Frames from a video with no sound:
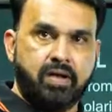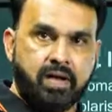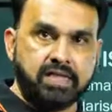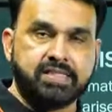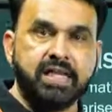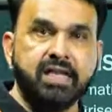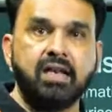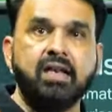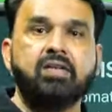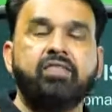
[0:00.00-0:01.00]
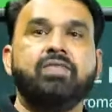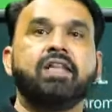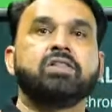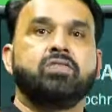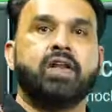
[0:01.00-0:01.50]
A single
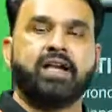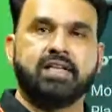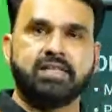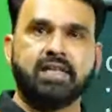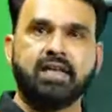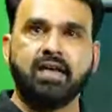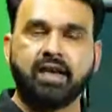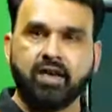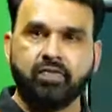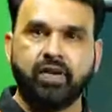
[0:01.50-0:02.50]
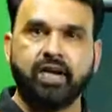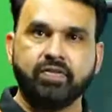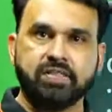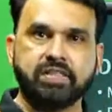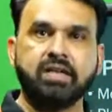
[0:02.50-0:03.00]
wavelength of light. A single ray of light
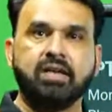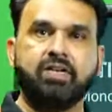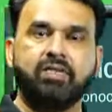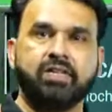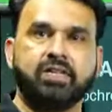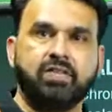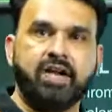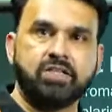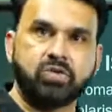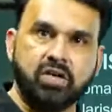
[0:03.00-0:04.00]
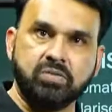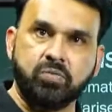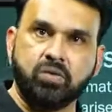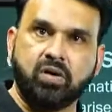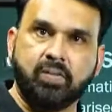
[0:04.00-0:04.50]
with a single wavelength of light is called as
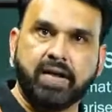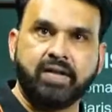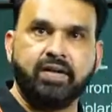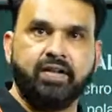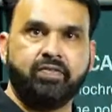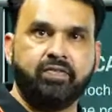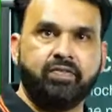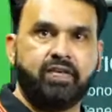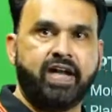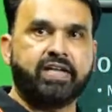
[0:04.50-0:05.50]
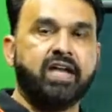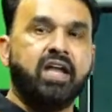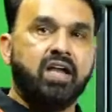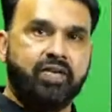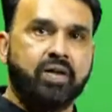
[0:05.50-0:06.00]
monochromatic ray of light.
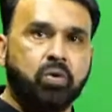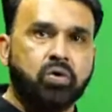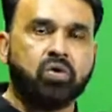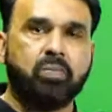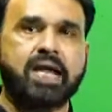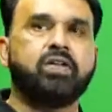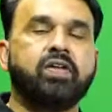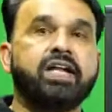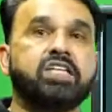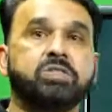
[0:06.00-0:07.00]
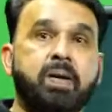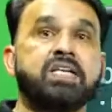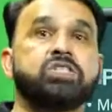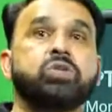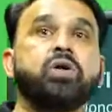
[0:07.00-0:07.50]
When a monochromatic ray of light is
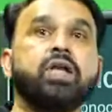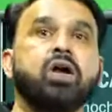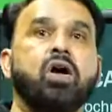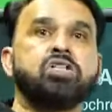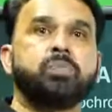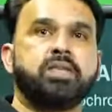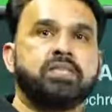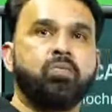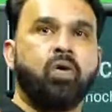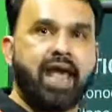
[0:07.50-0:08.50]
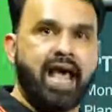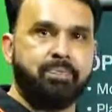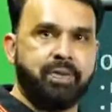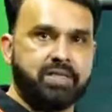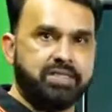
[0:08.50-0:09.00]
passed through Nichols prism, what
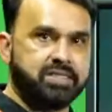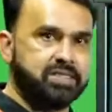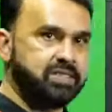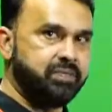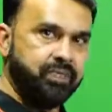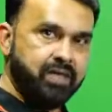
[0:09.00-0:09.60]
happens?